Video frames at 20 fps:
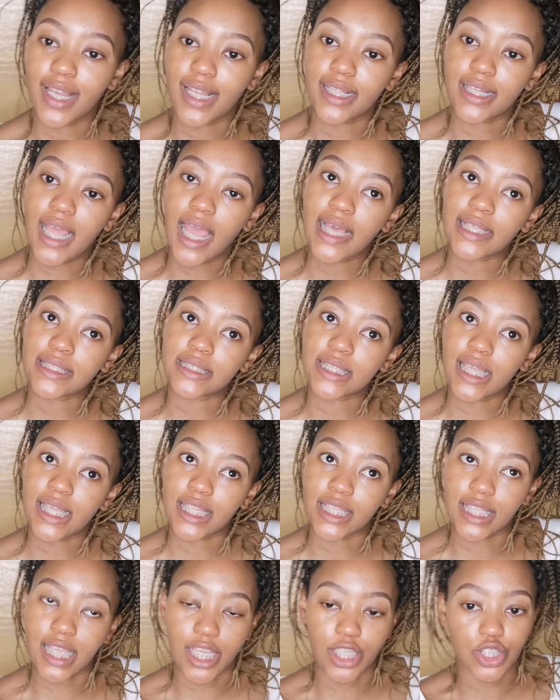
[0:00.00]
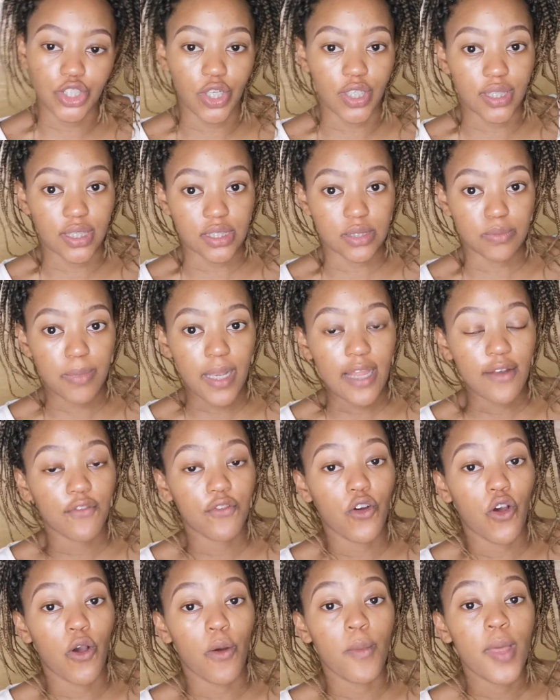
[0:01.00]
Let us engage on this
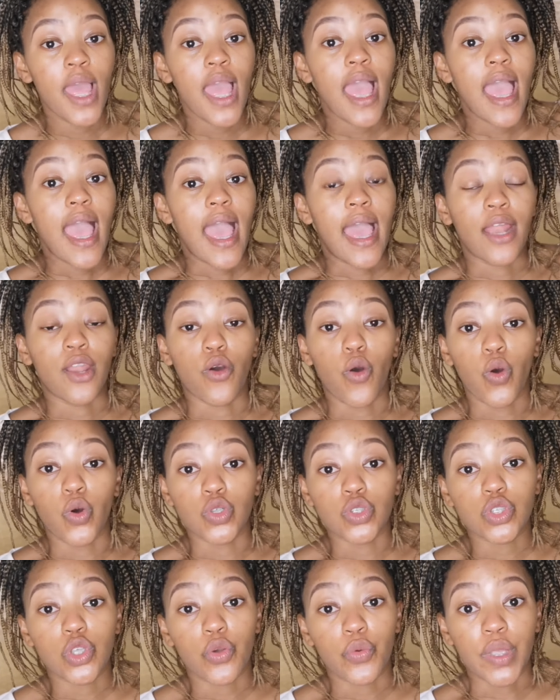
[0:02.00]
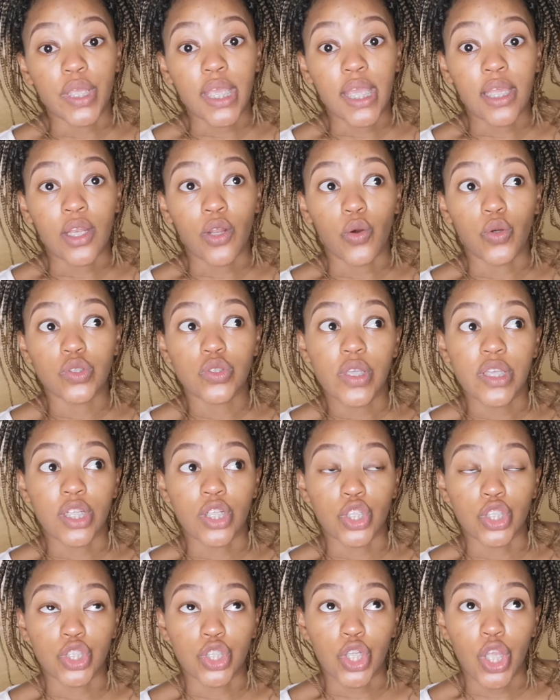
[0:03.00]
platform, and also we can also
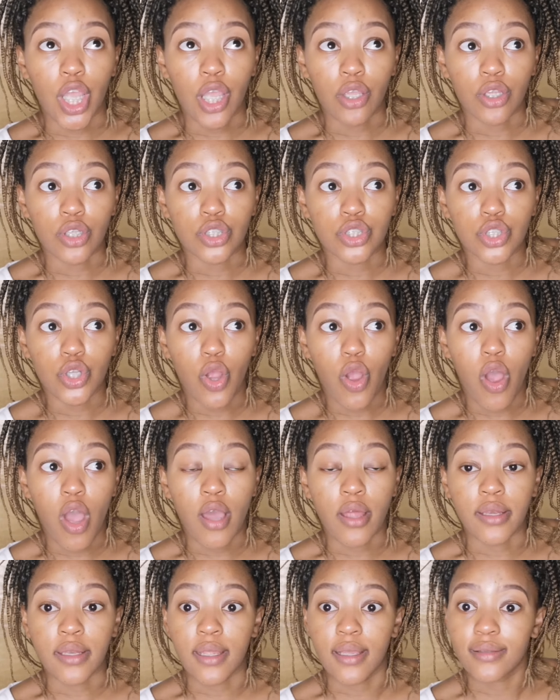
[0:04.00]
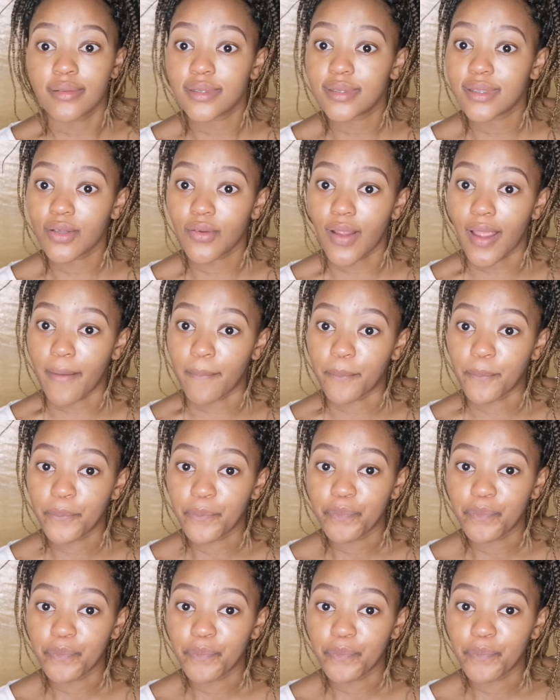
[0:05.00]
engage on Instagram.